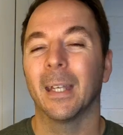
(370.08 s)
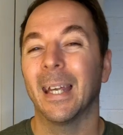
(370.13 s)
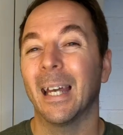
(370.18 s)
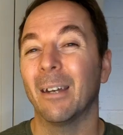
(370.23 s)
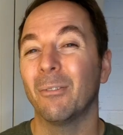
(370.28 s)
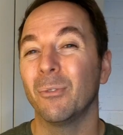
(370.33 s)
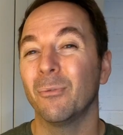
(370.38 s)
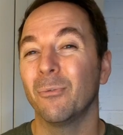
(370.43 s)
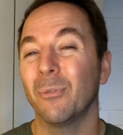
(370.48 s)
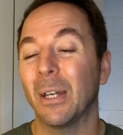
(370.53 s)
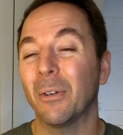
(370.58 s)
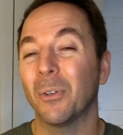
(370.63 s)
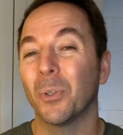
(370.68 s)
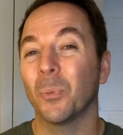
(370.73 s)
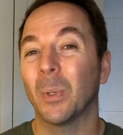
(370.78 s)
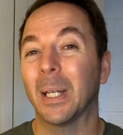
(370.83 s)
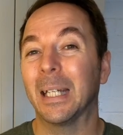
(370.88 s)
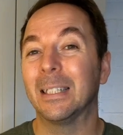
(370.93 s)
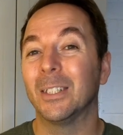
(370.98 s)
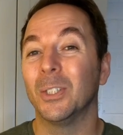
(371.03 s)
Having found a
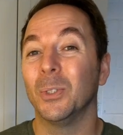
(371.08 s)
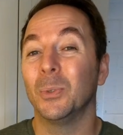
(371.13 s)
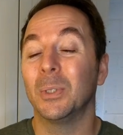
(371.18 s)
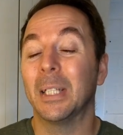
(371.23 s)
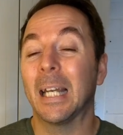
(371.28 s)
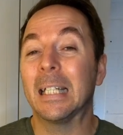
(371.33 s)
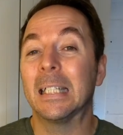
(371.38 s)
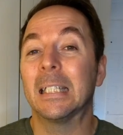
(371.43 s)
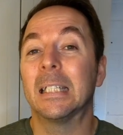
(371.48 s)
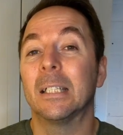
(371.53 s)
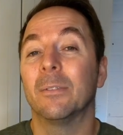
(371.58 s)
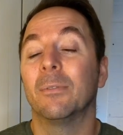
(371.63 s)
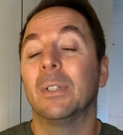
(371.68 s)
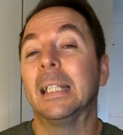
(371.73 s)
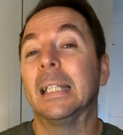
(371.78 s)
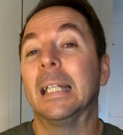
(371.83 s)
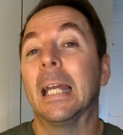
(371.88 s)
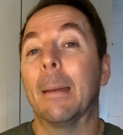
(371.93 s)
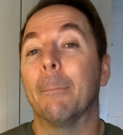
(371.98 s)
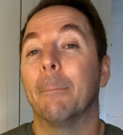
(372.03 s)
way to
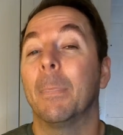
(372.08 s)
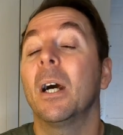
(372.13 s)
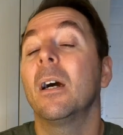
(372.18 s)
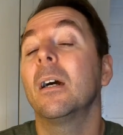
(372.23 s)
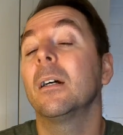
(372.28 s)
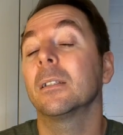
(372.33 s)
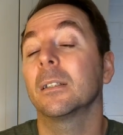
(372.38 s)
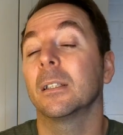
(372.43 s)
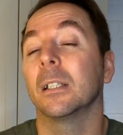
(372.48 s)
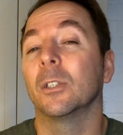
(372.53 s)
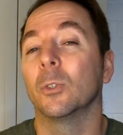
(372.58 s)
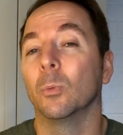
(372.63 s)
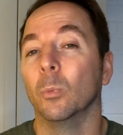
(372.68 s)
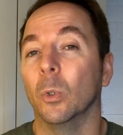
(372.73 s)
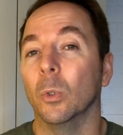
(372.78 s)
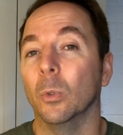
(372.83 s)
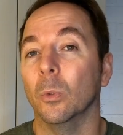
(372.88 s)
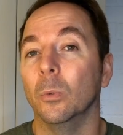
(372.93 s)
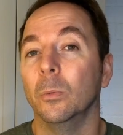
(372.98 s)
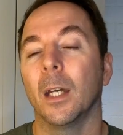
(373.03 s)
tentatively get past this
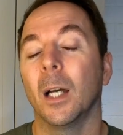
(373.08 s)
wall,